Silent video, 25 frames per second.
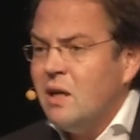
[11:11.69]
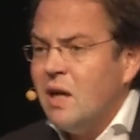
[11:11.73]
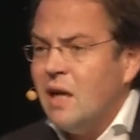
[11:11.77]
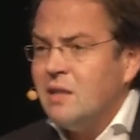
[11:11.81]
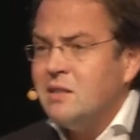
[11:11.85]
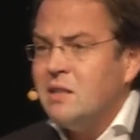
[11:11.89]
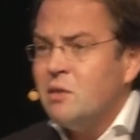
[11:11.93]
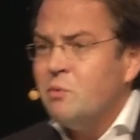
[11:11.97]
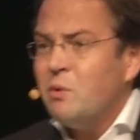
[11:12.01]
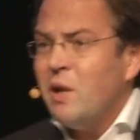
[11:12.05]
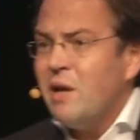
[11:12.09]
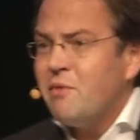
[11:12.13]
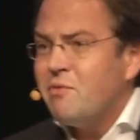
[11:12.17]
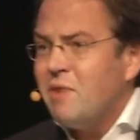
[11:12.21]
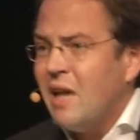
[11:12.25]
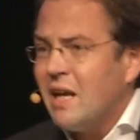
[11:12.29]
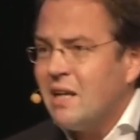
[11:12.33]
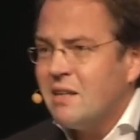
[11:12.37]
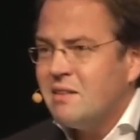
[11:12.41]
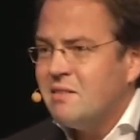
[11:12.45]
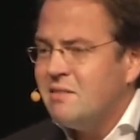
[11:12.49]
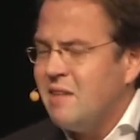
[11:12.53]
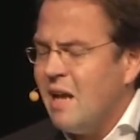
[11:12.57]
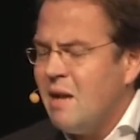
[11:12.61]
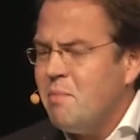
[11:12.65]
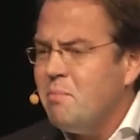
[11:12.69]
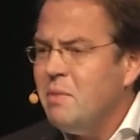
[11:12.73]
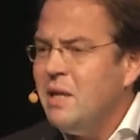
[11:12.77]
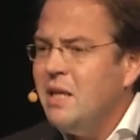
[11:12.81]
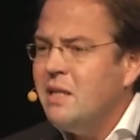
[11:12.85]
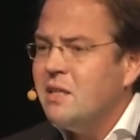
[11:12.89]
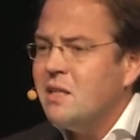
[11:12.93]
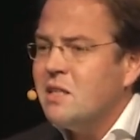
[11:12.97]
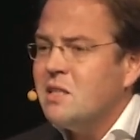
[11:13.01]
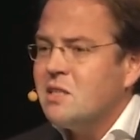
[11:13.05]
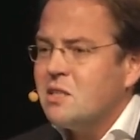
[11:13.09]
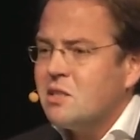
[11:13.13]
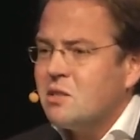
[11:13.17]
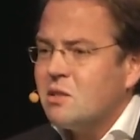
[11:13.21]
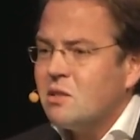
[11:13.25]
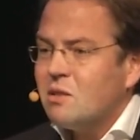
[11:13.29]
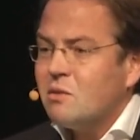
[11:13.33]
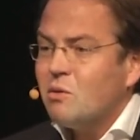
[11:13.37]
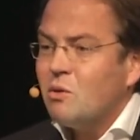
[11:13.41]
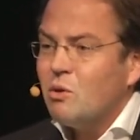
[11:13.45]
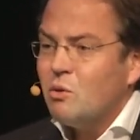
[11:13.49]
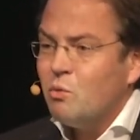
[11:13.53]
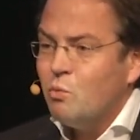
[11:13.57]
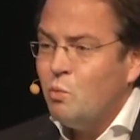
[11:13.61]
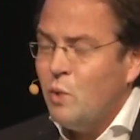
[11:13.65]
I think we have like 10 meetings
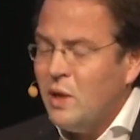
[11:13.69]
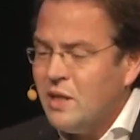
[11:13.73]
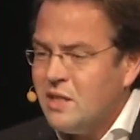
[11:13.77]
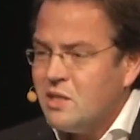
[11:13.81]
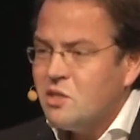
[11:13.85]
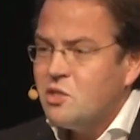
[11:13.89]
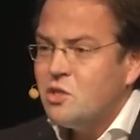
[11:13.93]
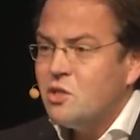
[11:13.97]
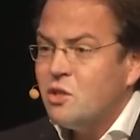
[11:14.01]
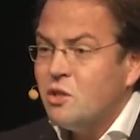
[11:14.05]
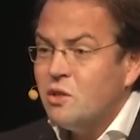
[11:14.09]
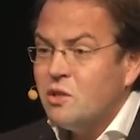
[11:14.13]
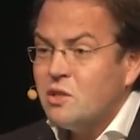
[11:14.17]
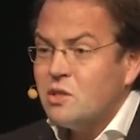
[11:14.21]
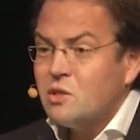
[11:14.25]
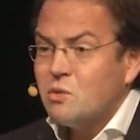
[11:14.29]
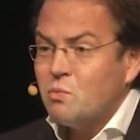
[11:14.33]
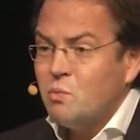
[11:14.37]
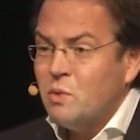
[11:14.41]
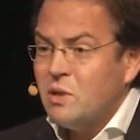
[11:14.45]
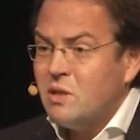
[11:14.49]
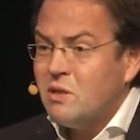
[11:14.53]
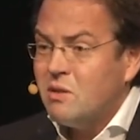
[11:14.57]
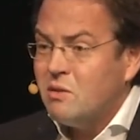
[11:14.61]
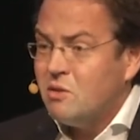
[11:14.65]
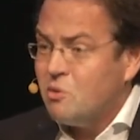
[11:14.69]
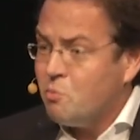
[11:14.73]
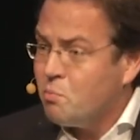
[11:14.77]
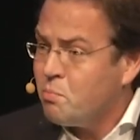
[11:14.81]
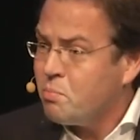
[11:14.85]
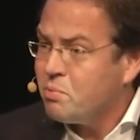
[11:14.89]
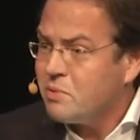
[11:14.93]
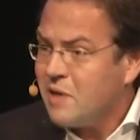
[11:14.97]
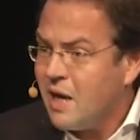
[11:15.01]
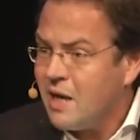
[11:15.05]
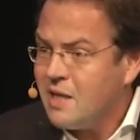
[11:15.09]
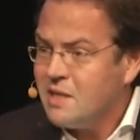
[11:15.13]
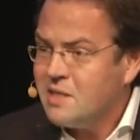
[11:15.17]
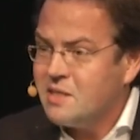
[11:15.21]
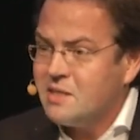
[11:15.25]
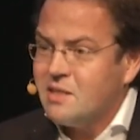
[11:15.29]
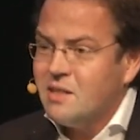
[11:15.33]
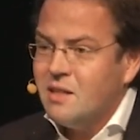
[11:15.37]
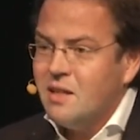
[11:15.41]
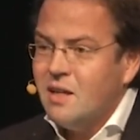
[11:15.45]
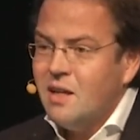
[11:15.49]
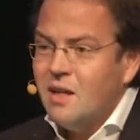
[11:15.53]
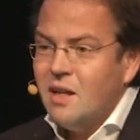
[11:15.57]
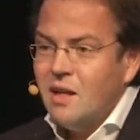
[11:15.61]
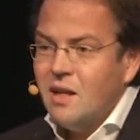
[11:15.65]
with the church, with the priest,
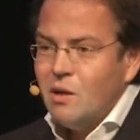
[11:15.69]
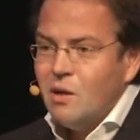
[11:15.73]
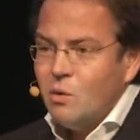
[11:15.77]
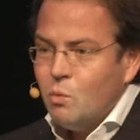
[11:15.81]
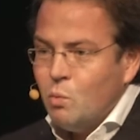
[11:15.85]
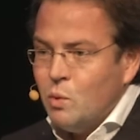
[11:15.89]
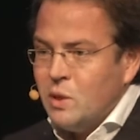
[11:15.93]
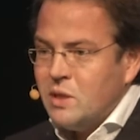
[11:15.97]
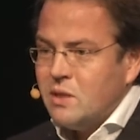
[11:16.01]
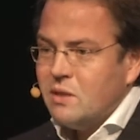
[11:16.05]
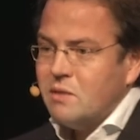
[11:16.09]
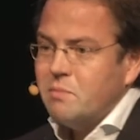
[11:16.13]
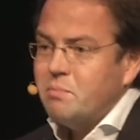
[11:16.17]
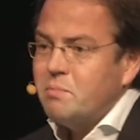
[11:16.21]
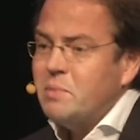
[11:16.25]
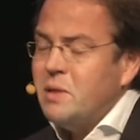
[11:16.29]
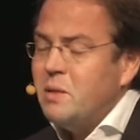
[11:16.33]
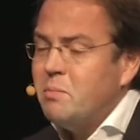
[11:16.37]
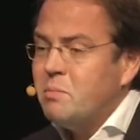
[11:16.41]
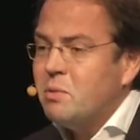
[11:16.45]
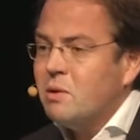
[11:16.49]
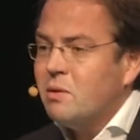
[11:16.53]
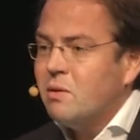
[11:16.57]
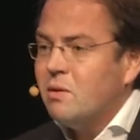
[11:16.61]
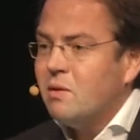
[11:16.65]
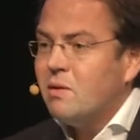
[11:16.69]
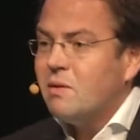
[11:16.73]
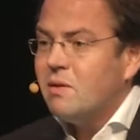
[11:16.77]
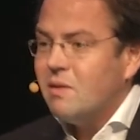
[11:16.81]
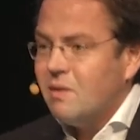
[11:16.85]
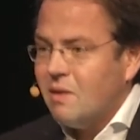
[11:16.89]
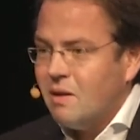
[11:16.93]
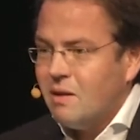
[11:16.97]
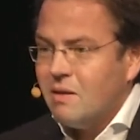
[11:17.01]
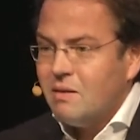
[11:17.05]
with the people.